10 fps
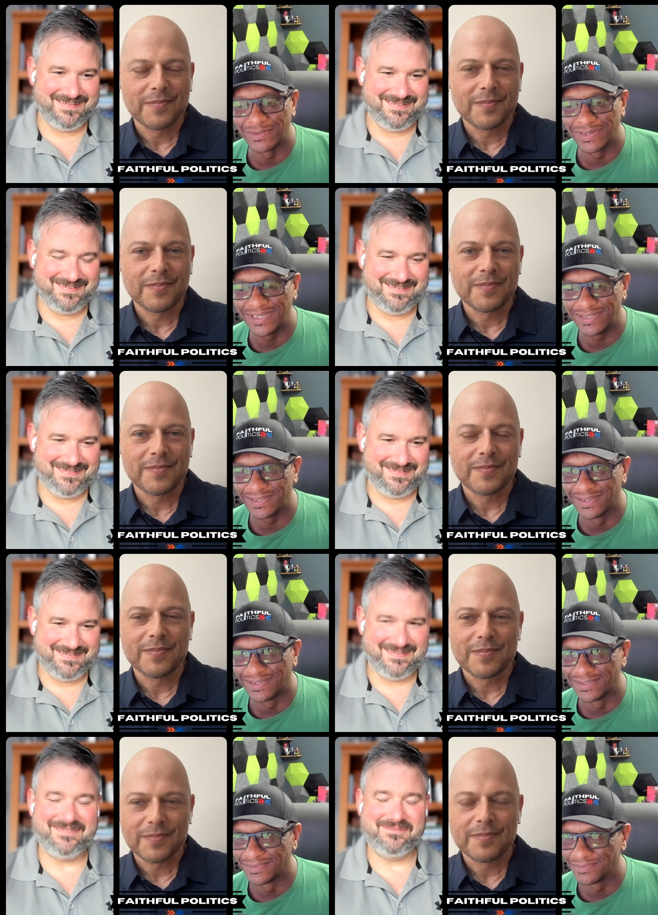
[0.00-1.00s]
Speaker 1: great.
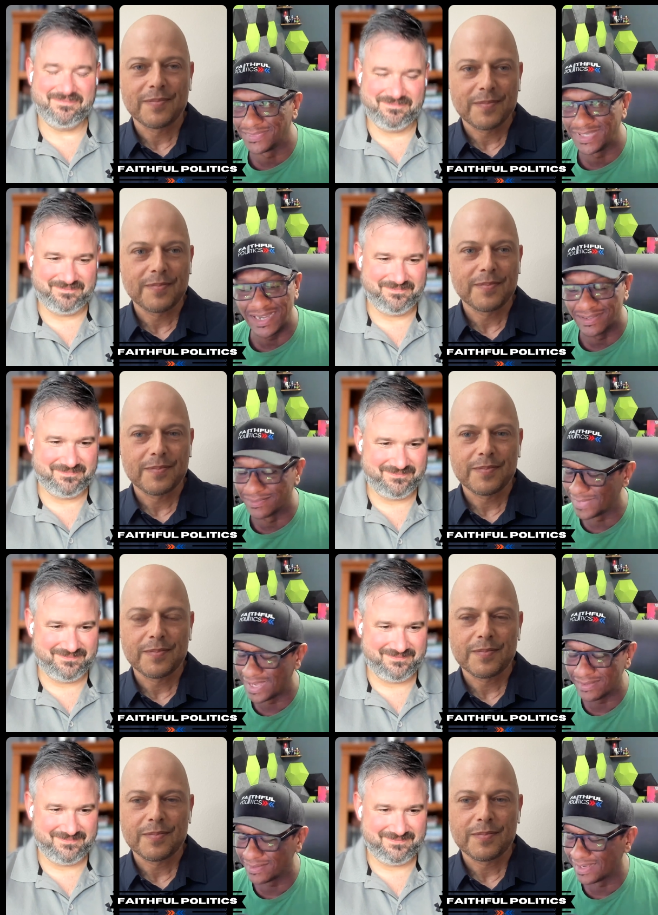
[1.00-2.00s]
Um, yeah,
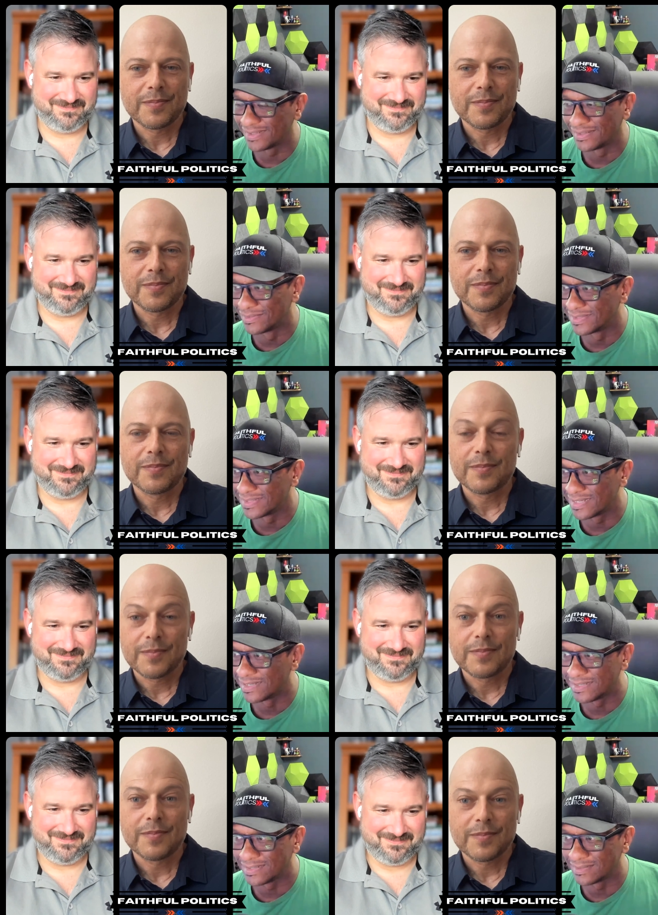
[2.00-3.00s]
I I learned a
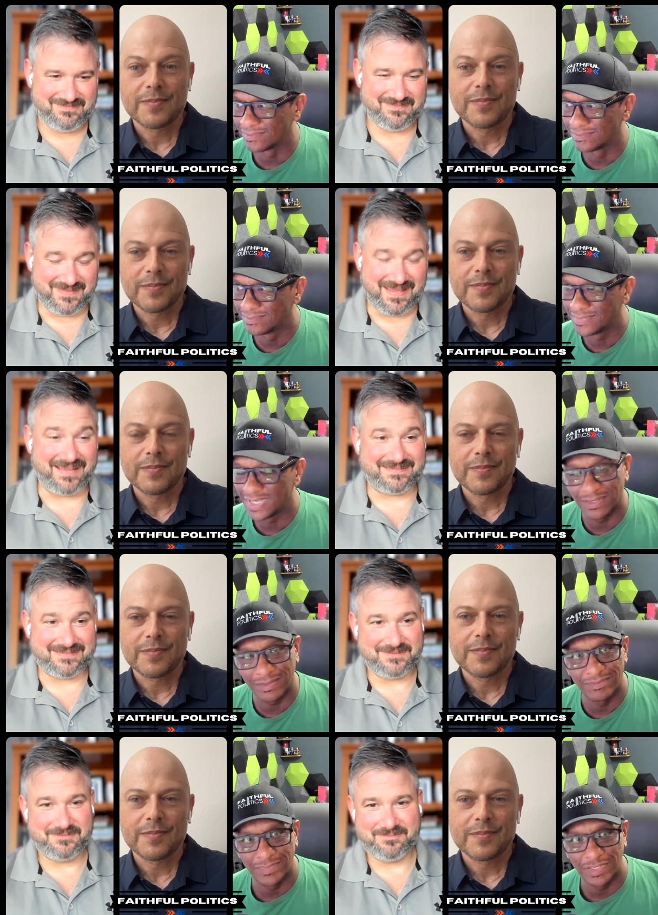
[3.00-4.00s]
ton, and yes.
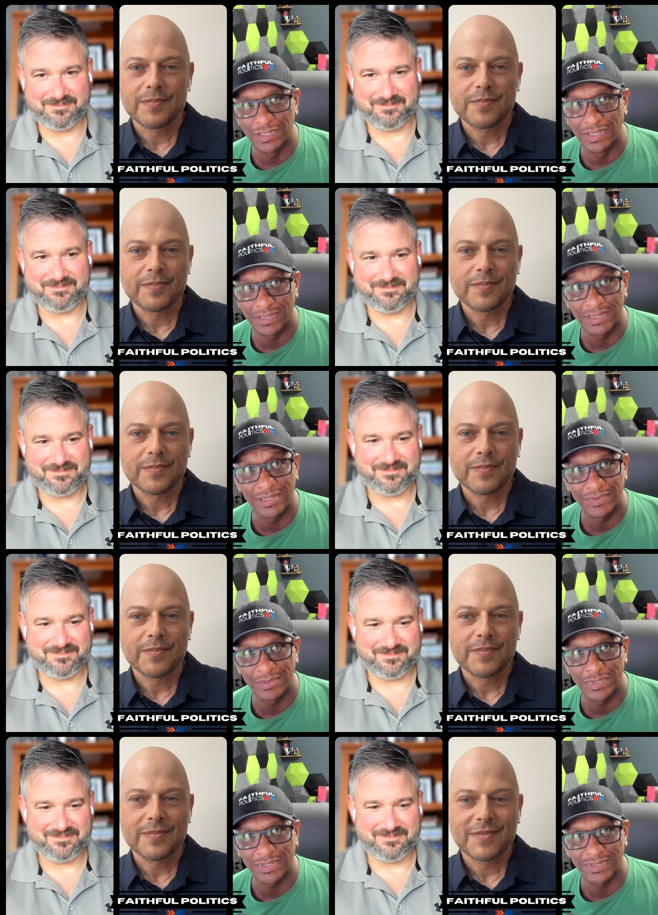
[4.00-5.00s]
yeah, good luck. Good luck with
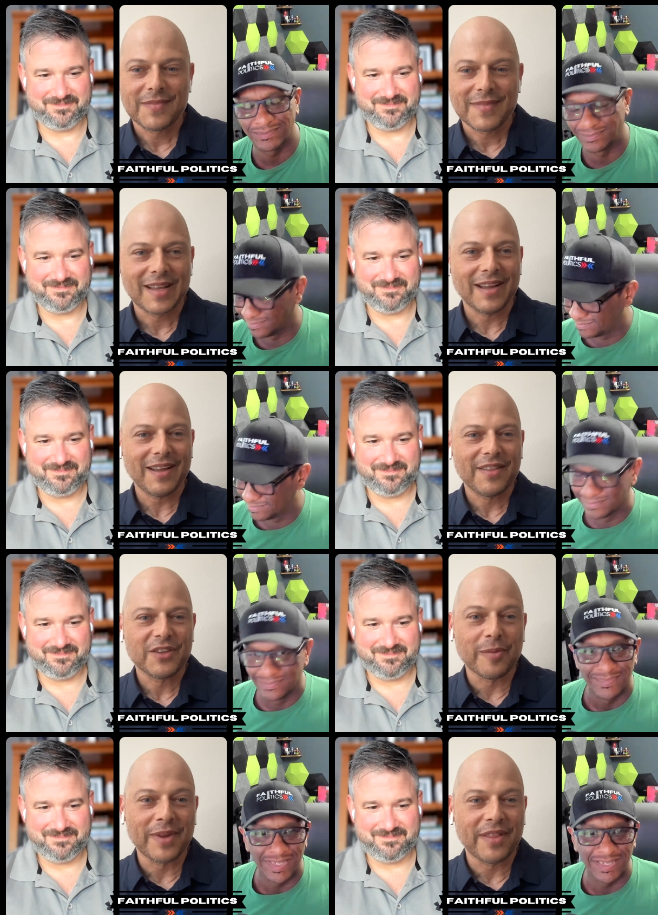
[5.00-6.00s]
the book.
Speaker 2: Okay,
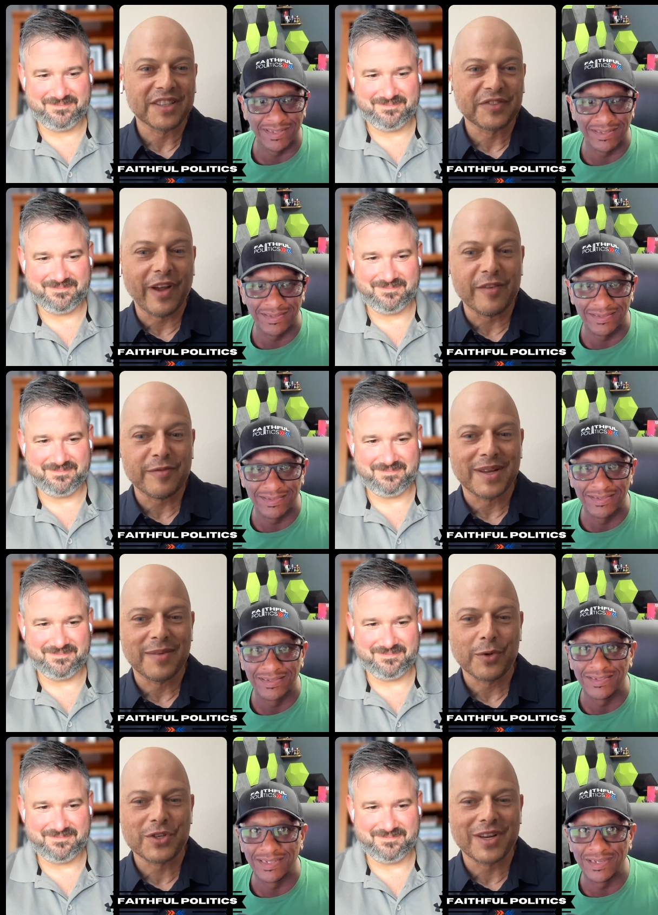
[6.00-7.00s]
gentlemen, thanks for having me.
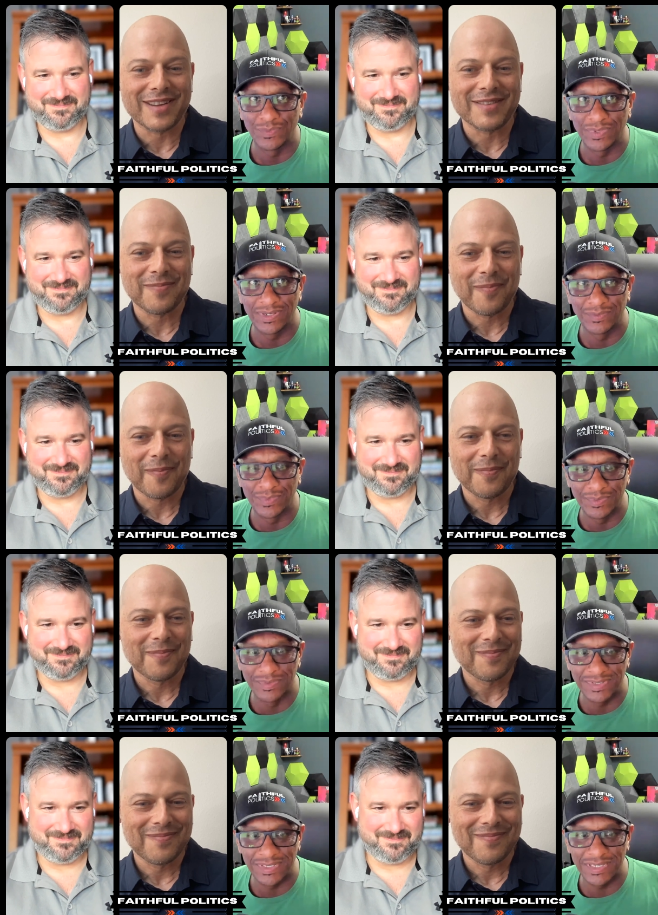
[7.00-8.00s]
Appreciate yeah. it.
Speaker 1: And we will
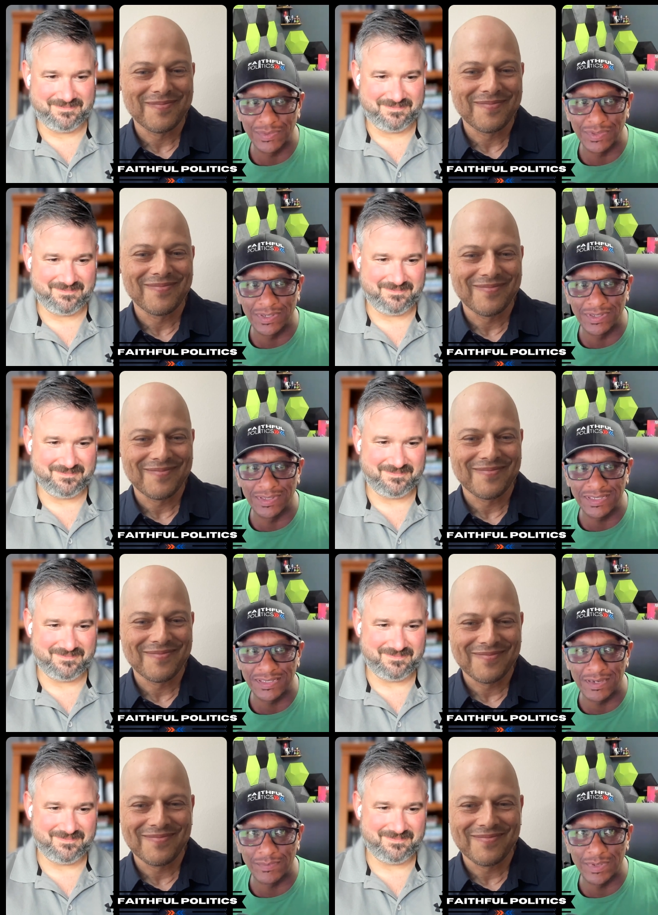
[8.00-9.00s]
see you all next
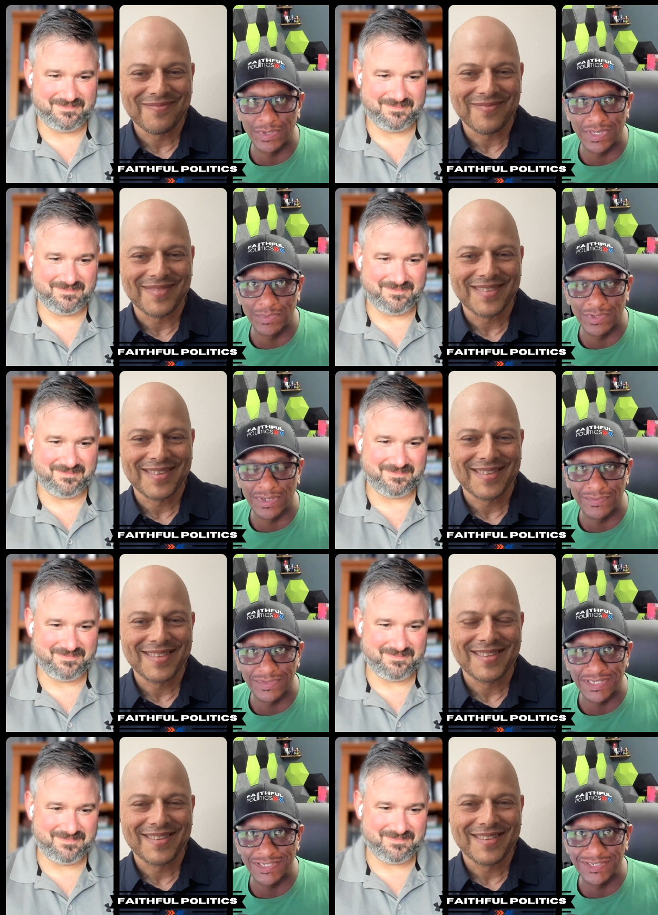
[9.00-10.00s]
time. Remember, keep your
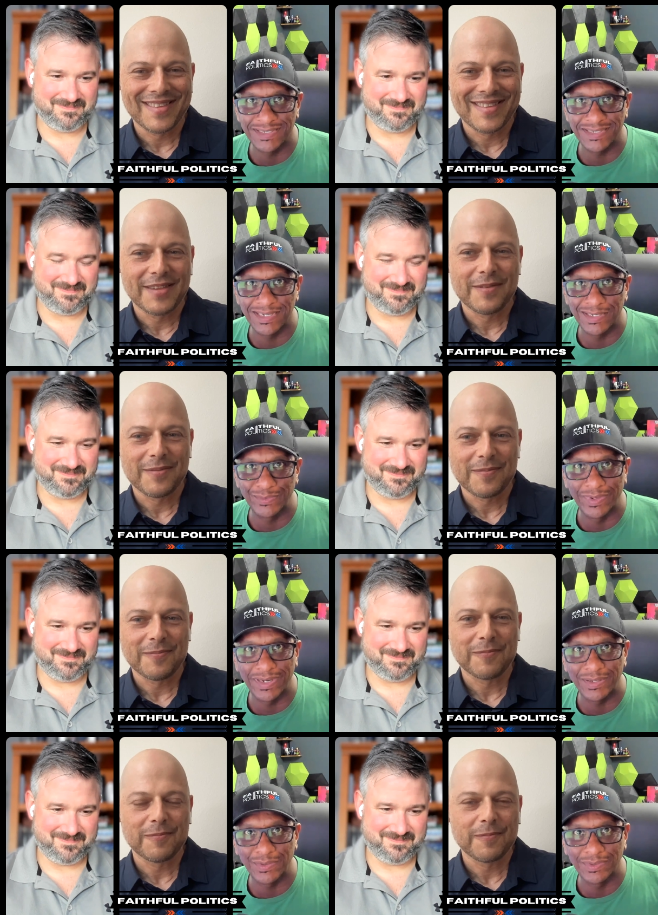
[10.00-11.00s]
conversations not
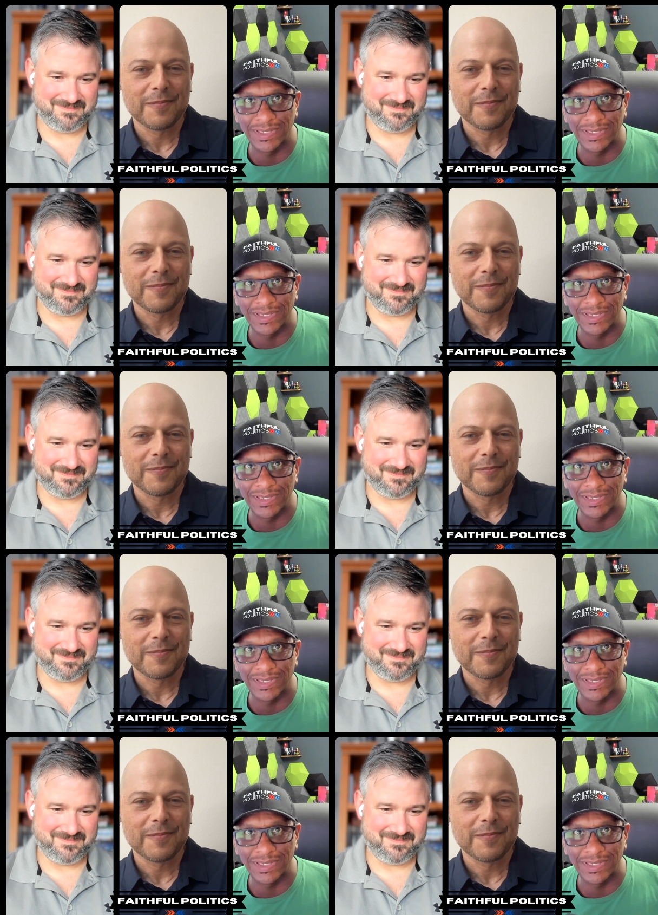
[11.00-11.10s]
right or